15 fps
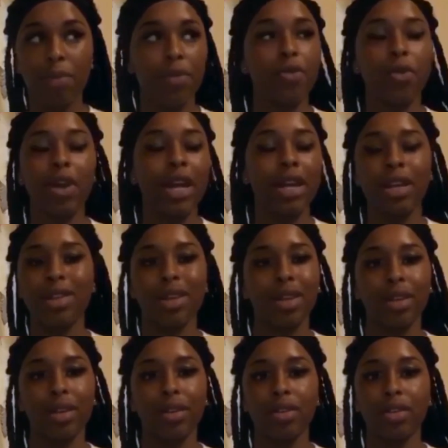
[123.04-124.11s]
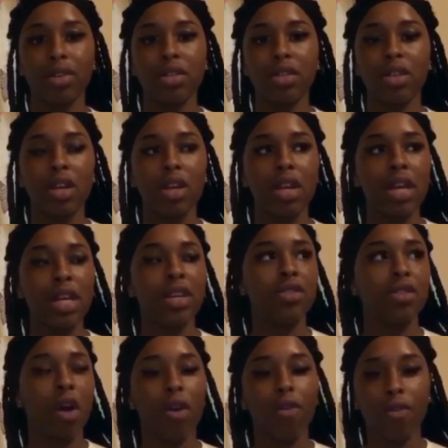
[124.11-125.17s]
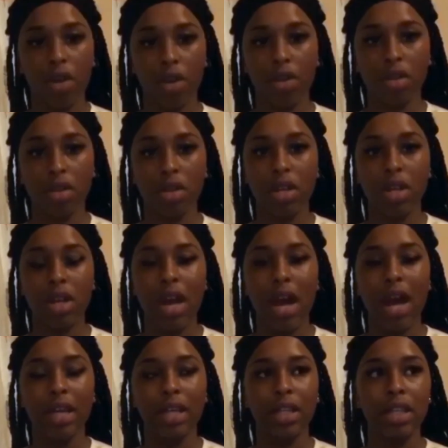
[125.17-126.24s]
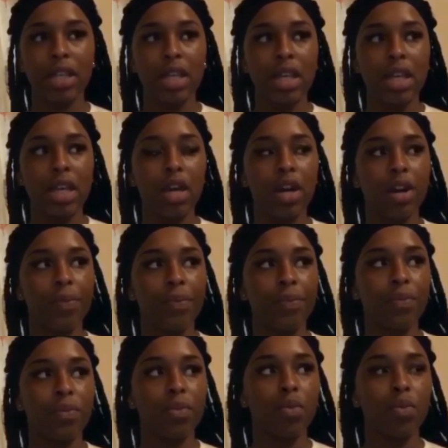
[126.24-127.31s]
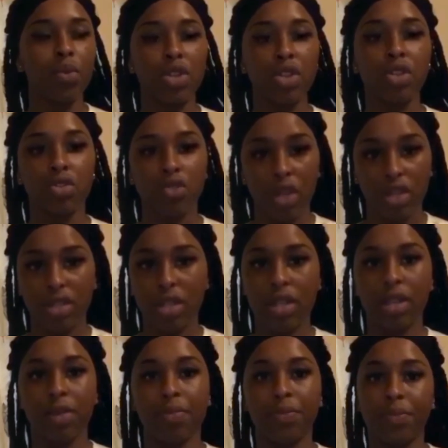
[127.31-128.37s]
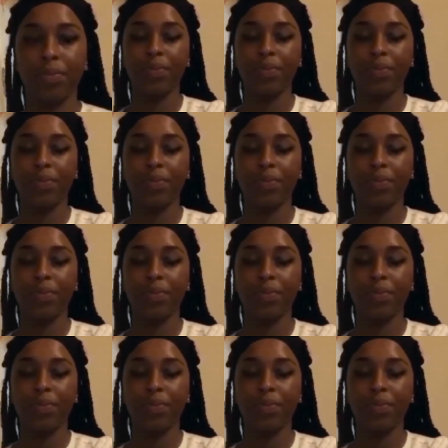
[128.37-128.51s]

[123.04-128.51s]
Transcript: before anything, because he's our Father and we should trust in him.